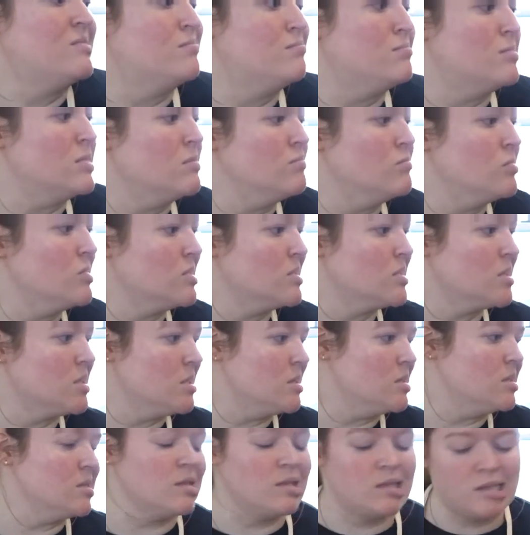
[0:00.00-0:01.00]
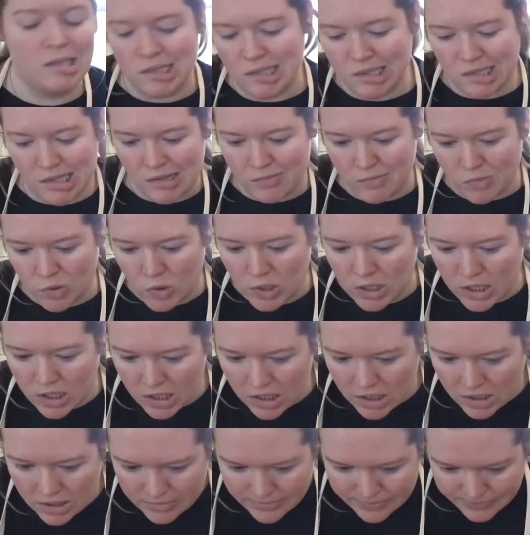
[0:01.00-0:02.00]
My brisket is still not
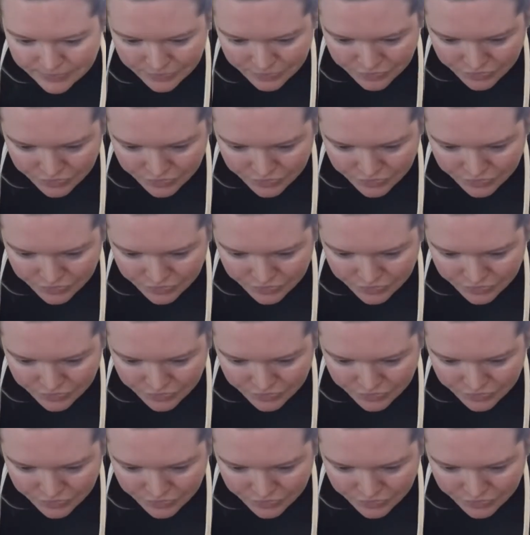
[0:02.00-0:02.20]
boiling.